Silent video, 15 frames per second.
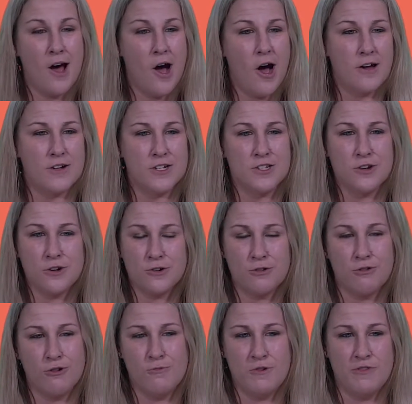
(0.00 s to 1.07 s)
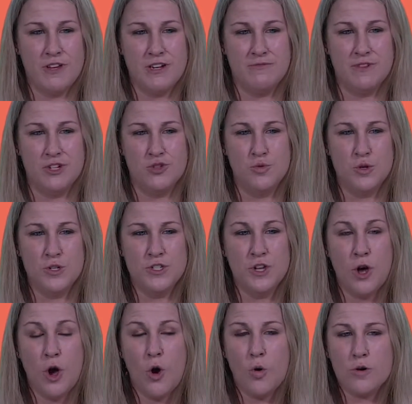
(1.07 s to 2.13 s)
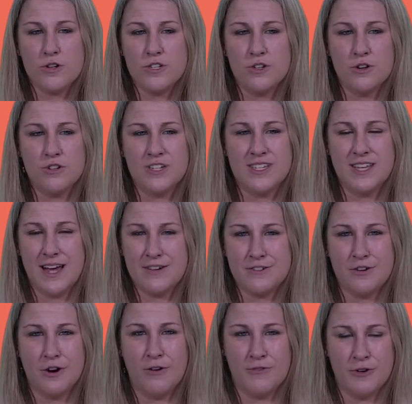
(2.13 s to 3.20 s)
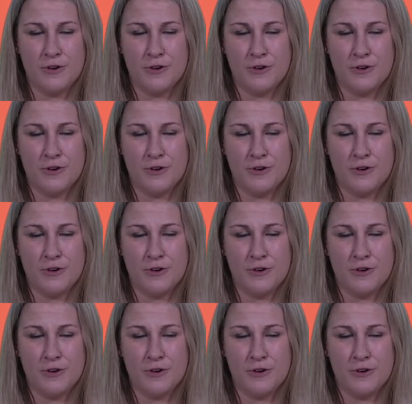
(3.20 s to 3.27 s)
on a certain group of individuals or a certain sector of your